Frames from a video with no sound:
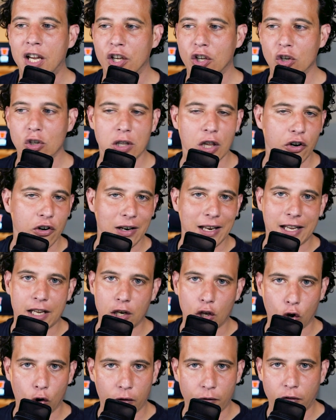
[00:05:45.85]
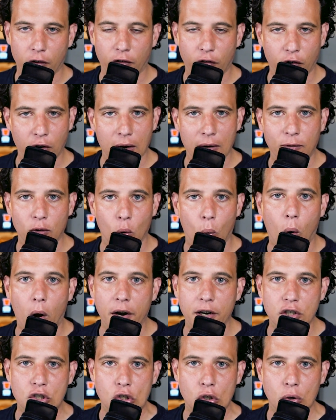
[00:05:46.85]
You literally can learn for free if you
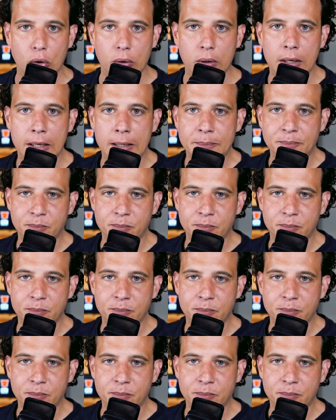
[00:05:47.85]
wanted to.